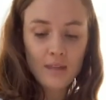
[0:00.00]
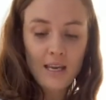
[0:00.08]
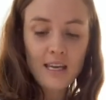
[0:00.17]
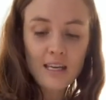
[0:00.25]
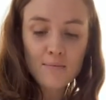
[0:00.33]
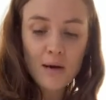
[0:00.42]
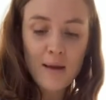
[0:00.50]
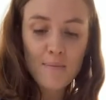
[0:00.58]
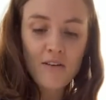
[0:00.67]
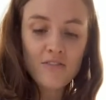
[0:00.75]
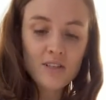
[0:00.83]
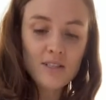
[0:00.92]
in my
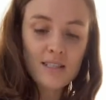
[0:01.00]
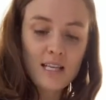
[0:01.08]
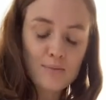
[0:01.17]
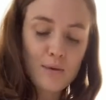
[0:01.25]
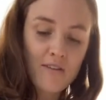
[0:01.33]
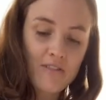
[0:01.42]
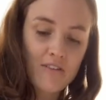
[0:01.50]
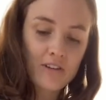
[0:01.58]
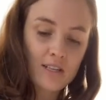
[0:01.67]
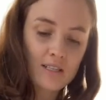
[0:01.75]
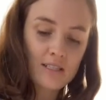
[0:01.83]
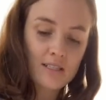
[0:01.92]
muffins. That's my favorite
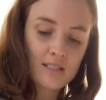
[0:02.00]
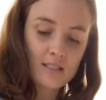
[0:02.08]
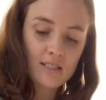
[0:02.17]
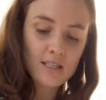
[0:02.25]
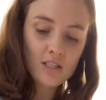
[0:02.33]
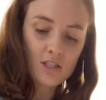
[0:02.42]
consistency.